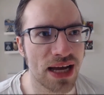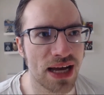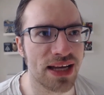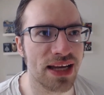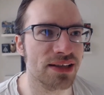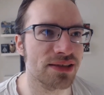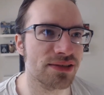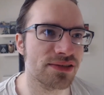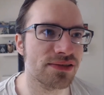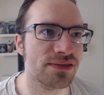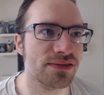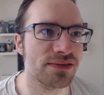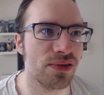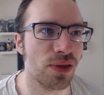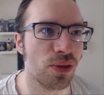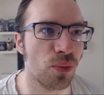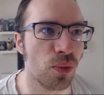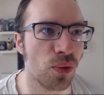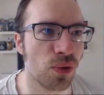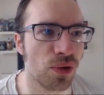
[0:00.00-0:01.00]
I guess
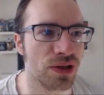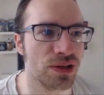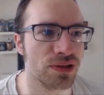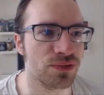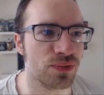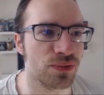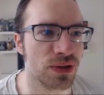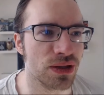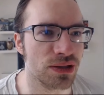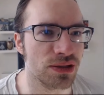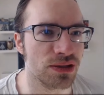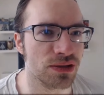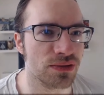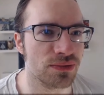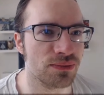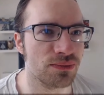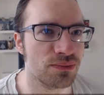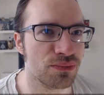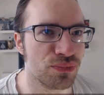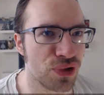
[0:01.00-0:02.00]
the word is really
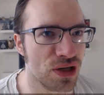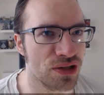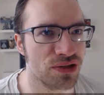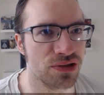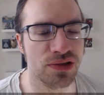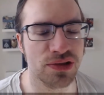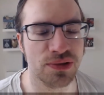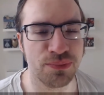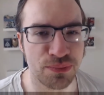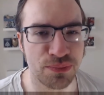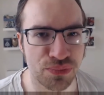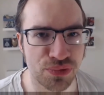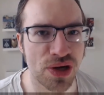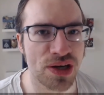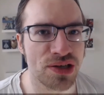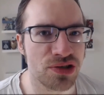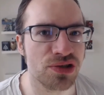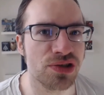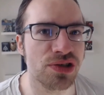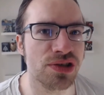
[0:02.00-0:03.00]
just prejudice
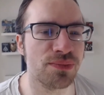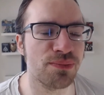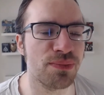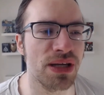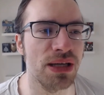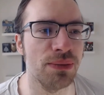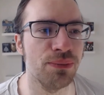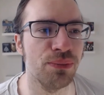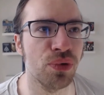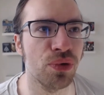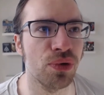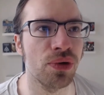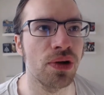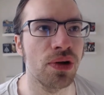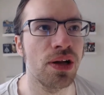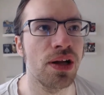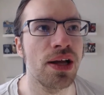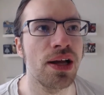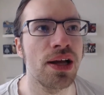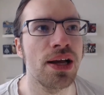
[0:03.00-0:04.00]
prejudiced
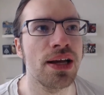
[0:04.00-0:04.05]
people